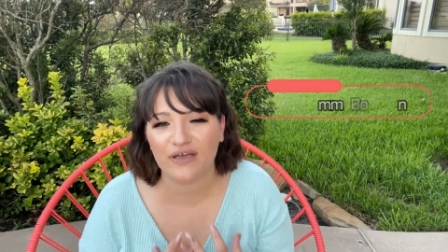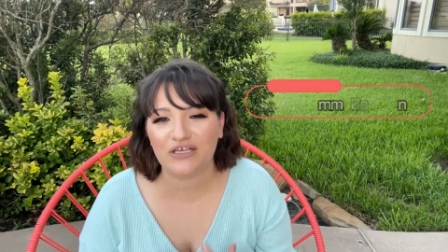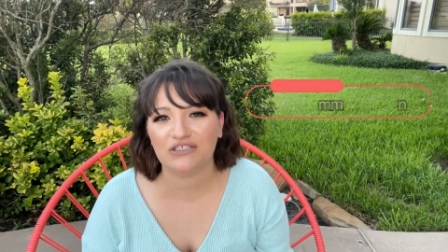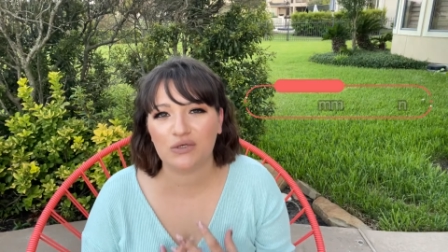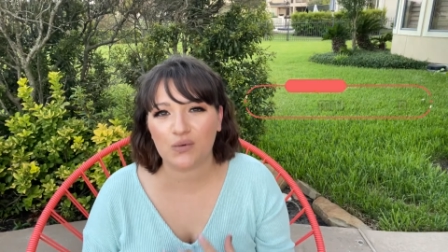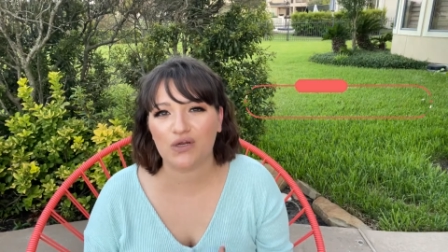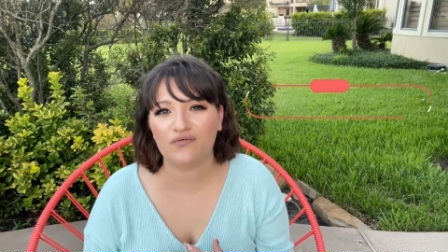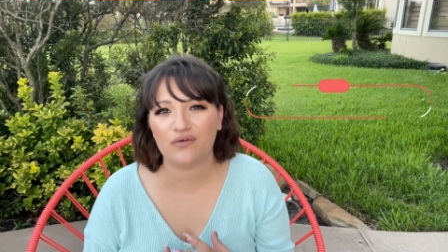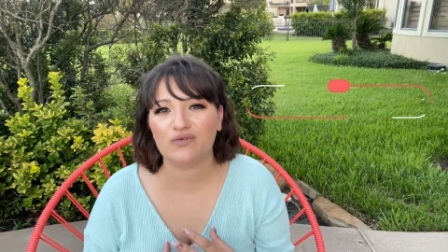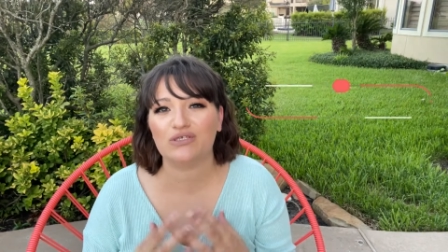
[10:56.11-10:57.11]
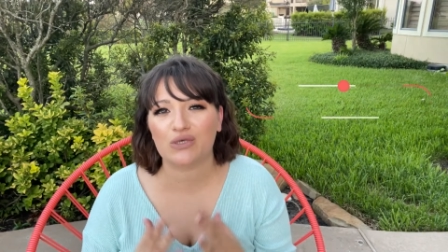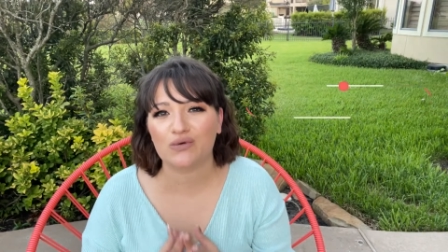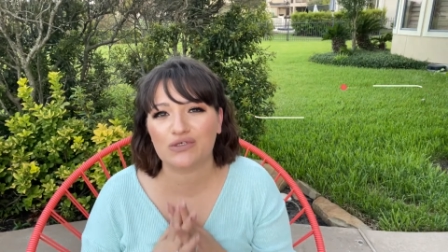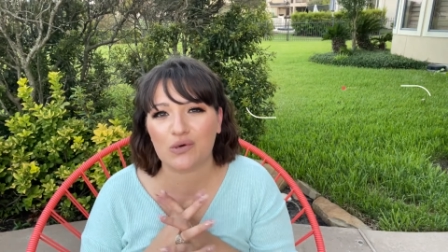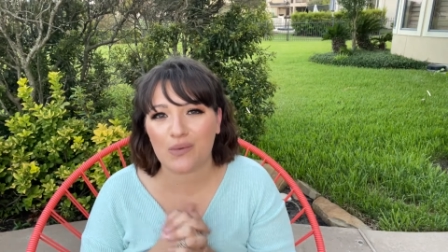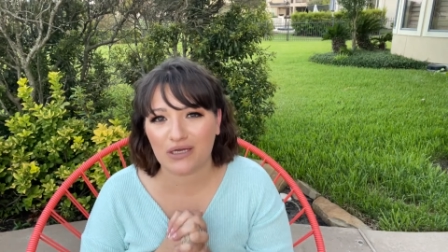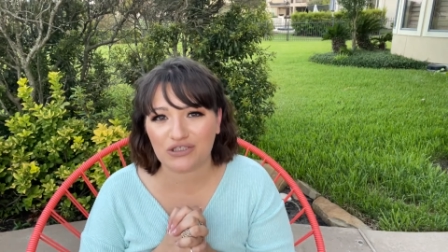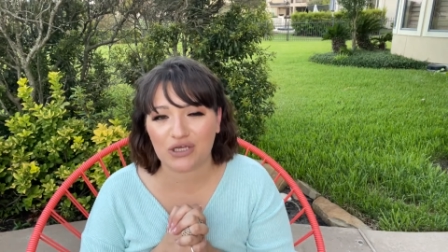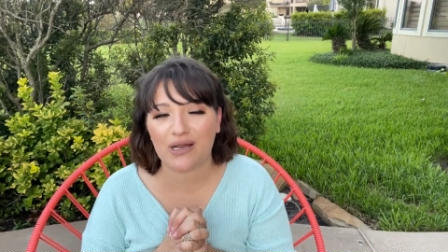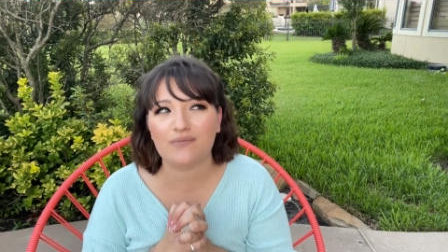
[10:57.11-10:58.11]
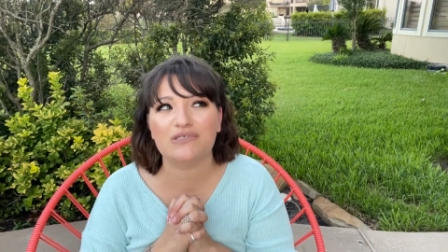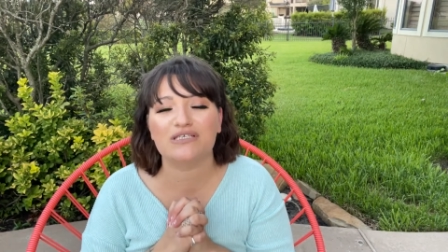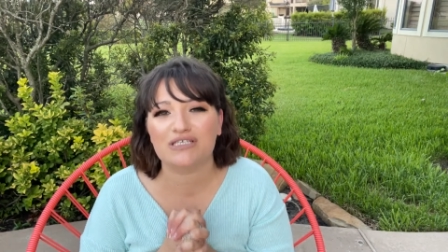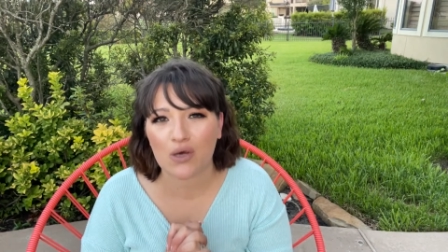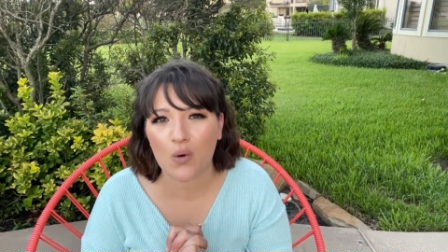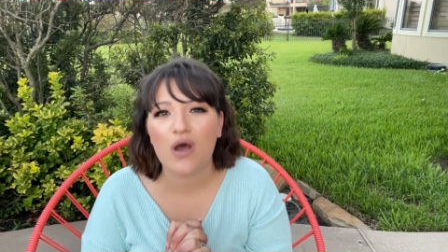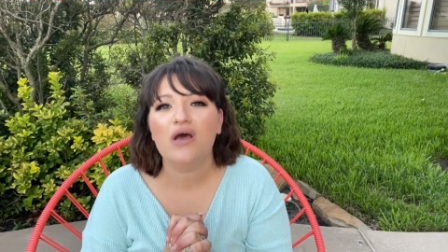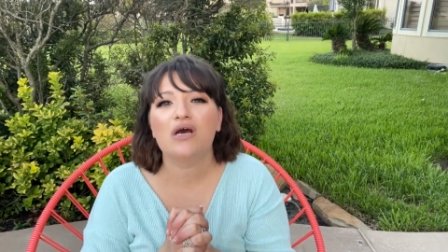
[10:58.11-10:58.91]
each and one of you so much, and I'm so